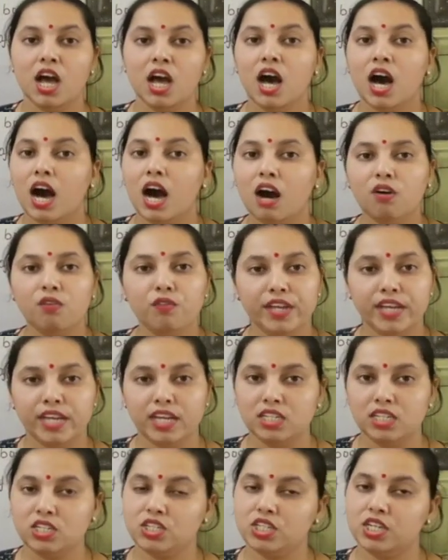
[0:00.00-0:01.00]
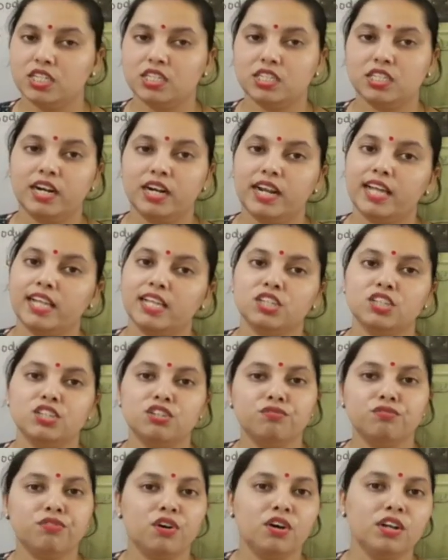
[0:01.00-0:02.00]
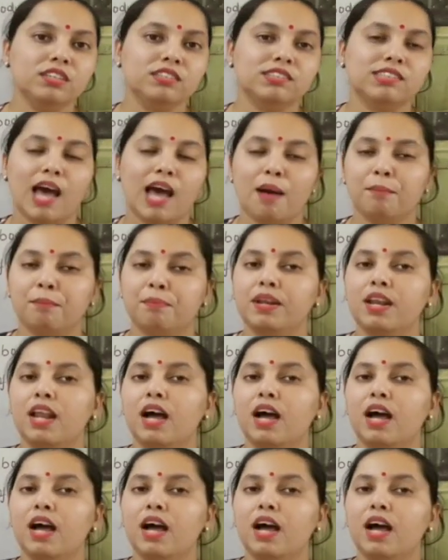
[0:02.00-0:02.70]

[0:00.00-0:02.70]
How we can change the direction? For example,